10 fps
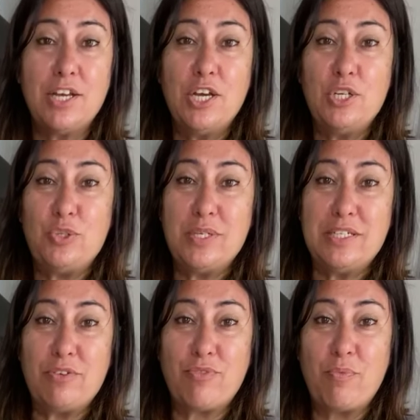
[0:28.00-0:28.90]
do it in
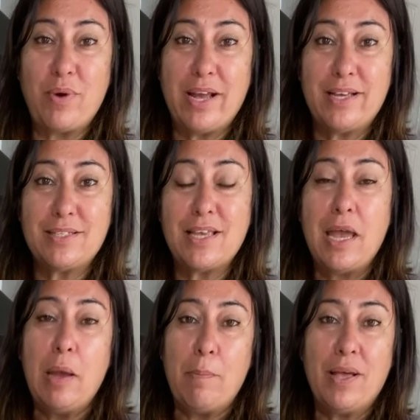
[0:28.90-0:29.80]
different ways.
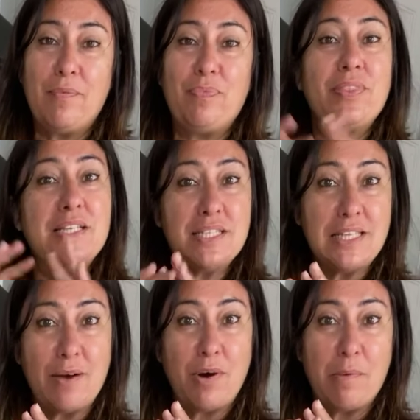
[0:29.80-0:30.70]
But this is
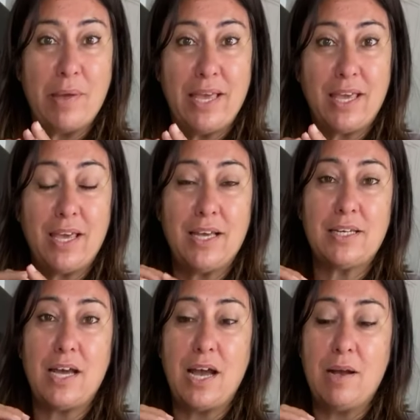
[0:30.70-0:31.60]
how I make it.
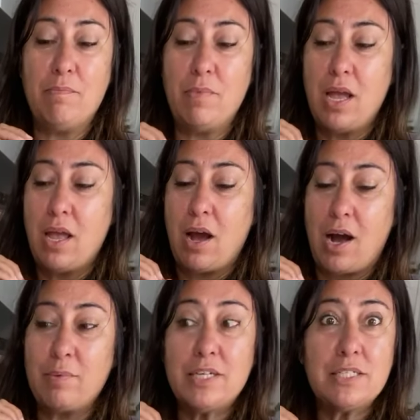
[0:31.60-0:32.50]
I'm
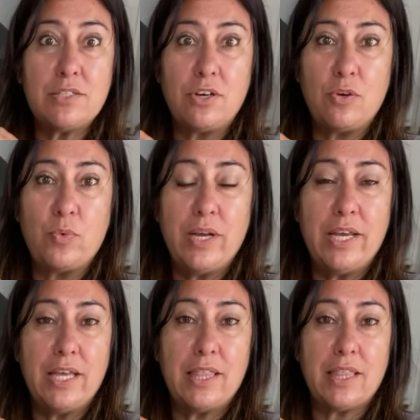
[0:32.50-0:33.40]
going to start
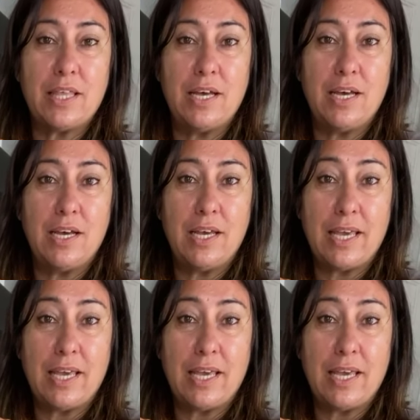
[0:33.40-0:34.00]
with I'm